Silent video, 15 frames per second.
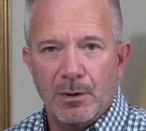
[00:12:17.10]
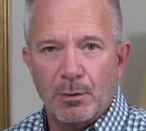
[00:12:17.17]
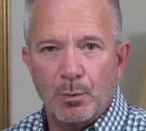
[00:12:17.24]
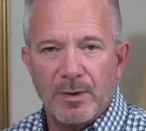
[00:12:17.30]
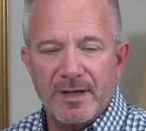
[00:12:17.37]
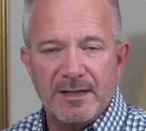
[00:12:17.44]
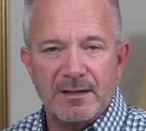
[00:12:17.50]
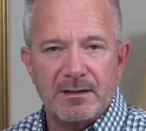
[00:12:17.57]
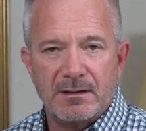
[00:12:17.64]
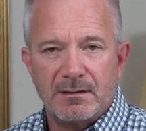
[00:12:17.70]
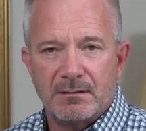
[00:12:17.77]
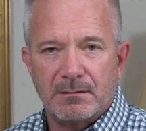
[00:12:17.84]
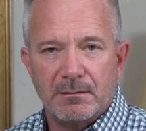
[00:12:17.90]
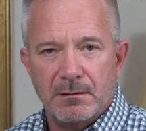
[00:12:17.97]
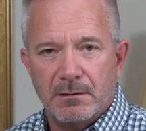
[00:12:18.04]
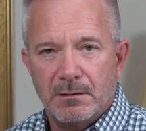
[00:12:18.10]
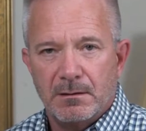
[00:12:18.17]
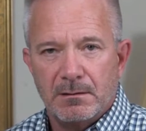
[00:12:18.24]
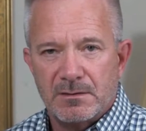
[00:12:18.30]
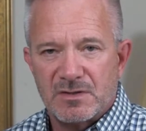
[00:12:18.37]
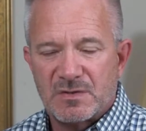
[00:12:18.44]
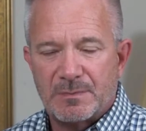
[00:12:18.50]
weak
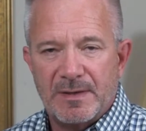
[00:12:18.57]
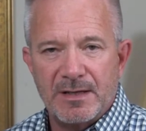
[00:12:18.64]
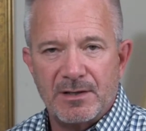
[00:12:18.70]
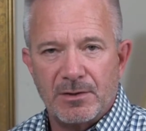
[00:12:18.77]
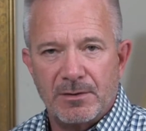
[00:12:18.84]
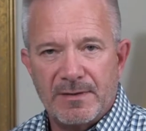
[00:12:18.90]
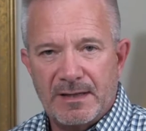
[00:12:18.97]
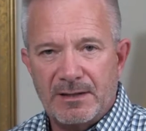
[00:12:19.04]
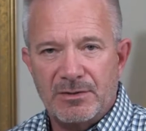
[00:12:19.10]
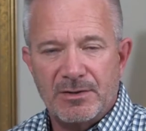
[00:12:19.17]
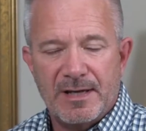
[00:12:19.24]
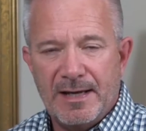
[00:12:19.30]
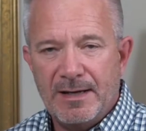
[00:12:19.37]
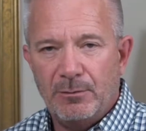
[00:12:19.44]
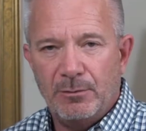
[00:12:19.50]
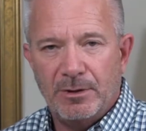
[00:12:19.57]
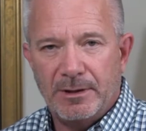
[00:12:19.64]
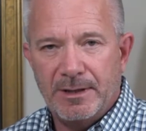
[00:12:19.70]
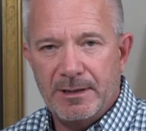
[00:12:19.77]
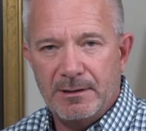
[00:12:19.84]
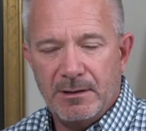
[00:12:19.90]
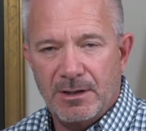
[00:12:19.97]
speaker that you can't
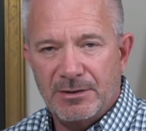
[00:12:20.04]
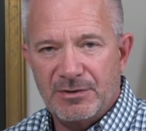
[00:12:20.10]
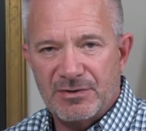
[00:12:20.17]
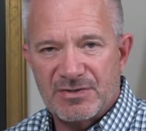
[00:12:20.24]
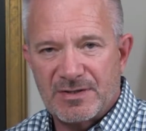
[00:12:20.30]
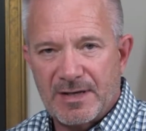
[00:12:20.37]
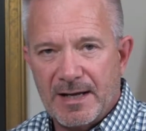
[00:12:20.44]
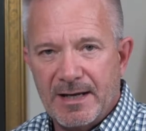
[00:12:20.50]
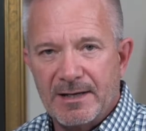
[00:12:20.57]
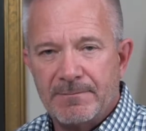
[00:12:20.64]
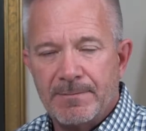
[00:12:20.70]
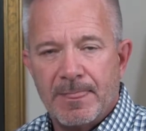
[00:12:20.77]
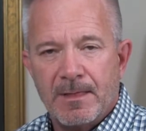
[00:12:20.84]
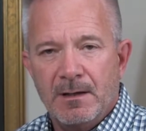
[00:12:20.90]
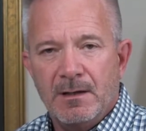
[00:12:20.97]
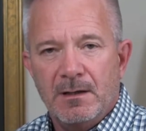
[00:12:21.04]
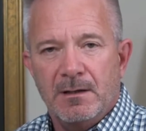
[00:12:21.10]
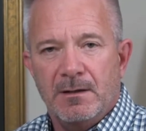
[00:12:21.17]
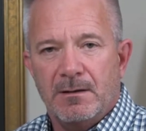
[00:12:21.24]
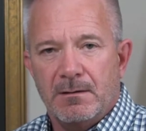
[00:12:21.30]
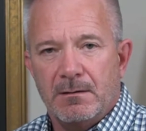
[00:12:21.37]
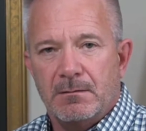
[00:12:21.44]
really understand.
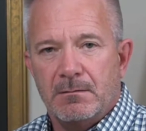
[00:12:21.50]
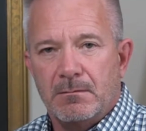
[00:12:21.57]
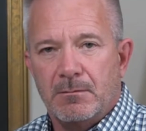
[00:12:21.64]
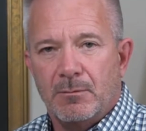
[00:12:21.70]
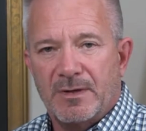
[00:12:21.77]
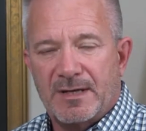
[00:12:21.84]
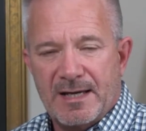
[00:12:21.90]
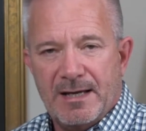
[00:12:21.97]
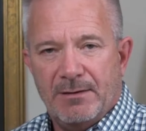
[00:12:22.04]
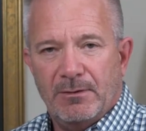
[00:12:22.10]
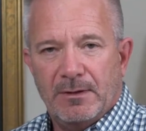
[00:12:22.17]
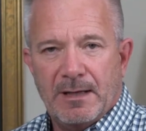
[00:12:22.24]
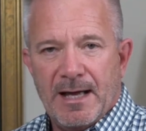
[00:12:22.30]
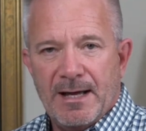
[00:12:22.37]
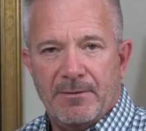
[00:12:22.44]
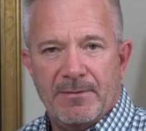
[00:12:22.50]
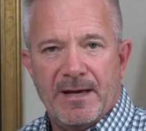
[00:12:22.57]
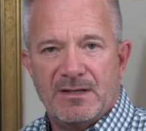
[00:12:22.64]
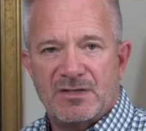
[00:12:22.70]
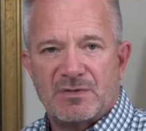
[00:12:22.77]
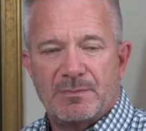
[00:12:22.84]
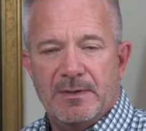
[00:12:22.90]
We can't rely on
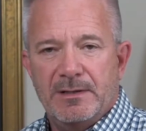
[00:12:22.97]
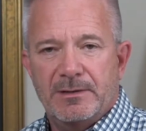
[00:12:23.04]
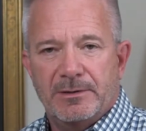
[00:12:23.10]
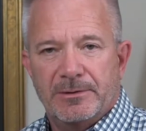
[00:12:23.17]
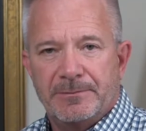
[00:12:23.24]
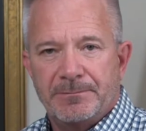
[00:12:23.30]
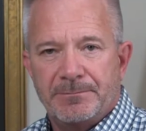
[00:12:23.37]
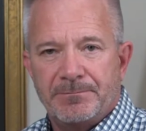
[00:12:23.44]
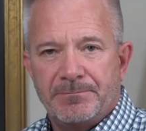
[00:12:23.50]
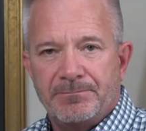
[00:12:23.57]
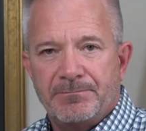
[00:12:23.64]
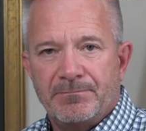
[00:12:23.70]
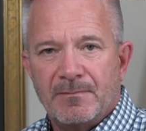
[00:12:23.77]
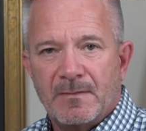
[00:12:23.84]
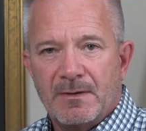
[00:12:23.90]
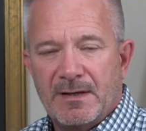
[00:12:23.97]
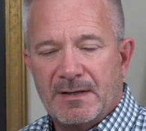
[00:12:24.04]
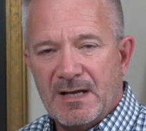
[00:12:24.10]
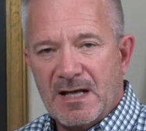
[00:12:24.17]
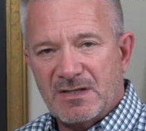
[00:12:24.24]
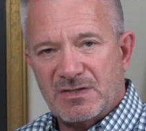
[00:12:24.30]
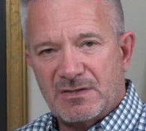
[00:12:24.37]
that speaker. And
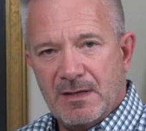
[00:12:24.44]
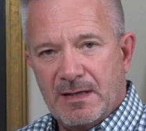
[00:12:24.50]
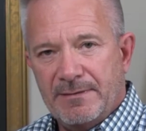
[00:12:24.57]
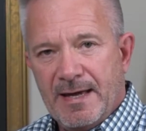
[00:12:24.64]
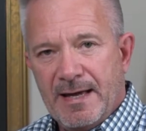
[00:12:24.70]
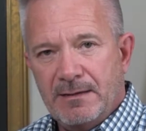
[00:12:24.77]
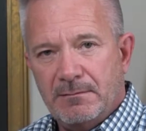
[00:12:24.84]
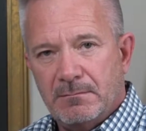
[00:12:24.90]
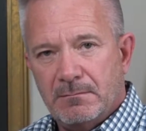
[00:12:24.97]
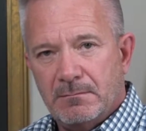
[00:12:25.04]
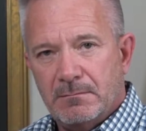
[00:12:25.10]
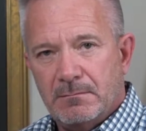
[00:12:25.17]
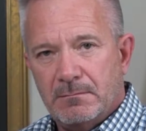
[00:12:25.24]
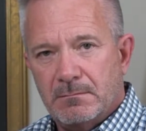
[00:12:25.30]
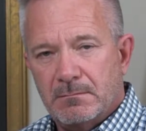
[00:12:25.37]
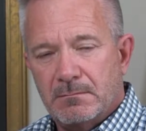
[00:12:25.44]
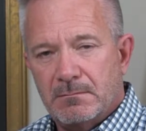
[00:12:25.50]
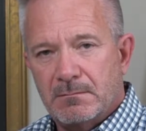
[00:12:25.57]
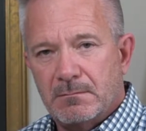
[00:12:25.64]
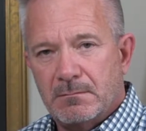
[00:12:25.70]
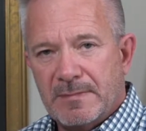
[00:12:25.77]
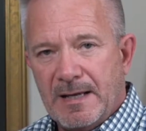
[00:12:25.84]
that
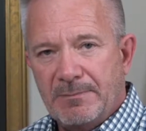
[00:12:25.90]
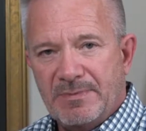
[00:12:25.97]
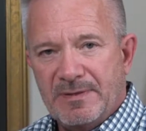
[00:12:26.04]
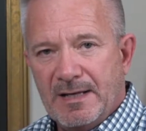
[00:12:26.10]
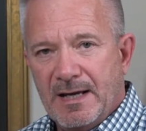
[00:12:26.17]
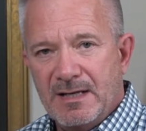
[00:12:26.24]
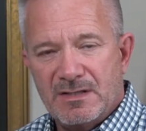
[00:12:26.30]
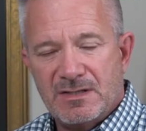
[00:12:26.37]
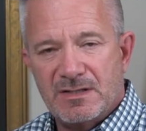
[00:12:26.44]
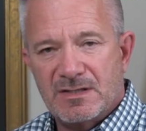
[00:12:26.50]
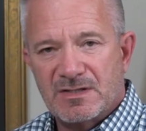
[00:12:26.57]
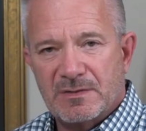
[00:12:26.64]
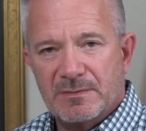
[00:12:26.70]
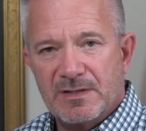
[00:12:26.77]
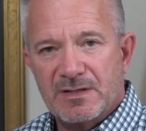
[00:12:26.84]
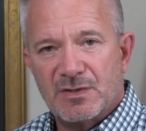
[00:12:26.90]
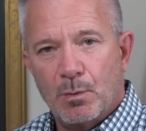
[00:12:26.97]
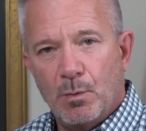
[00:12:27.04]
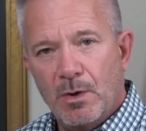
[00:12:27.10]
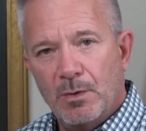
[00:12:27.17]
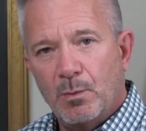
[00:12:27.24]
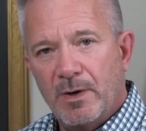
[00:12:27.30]
PA system is a
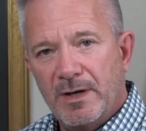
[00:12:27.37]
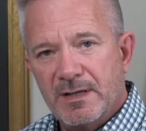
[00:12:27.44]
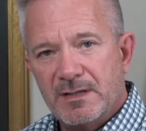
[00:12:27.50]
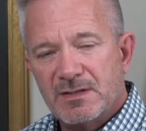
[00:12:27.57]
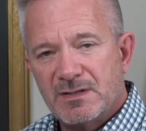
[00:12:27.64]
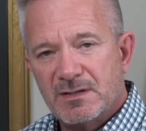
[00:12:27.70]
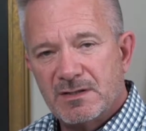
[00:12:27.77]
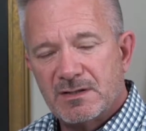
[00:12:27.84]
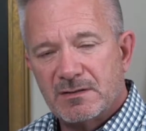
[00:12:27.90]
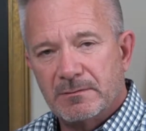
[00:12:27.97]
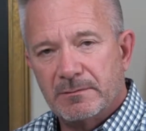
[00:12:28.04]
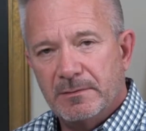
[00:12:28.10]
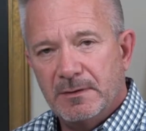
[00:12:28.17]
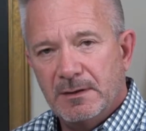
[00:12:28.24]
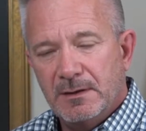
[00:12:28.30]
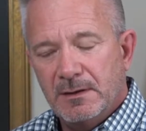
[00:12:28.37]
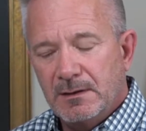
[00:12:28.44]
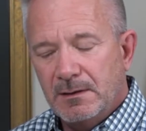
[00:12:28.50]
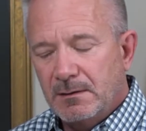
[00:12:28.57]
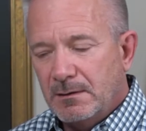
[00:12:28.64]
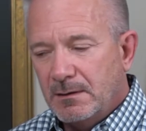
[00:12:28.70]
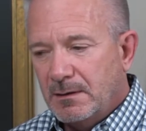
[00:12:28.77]
one-way system.
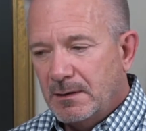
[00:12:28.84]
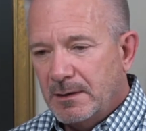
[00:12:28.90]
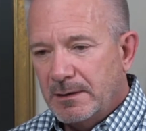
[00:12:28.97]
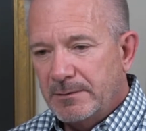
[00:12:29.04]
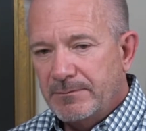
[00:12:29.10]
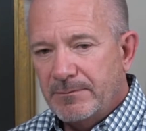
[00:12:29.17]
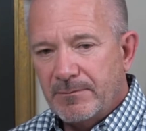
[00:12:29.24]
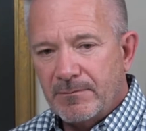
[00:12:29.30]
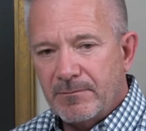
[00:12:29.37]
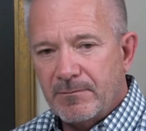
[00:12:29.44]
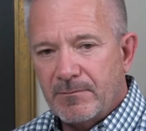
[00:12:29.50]
I